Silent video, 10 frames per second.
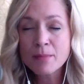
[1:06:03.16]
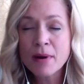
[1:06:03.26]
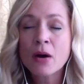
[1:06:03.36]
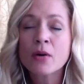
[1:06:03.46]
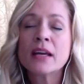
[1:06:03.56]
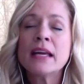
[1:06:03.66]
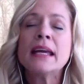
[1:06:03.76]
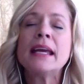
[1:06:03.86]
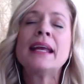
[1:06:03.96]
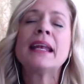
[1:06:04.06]
power
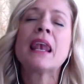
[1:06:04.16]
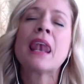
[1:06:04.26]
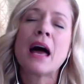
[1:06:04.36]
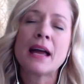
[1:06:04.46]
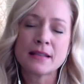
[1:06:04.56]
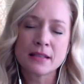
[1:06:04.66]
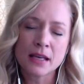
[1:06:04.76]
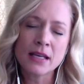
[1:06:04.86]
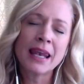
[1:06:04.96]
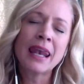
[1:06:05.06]
in light,
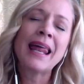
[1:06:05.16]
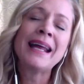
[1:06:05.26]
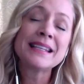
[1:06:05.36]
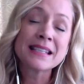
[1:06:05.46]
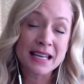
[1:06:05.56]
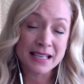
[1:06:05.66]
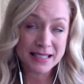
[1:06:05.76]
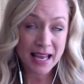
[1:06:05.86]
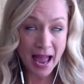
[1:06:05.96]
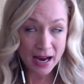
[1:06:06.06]
in lightness,
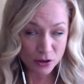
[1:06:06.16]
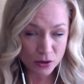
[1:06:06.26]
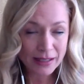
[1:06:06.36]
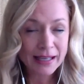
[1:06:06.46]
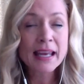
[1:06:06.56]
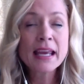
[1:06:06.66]
actually,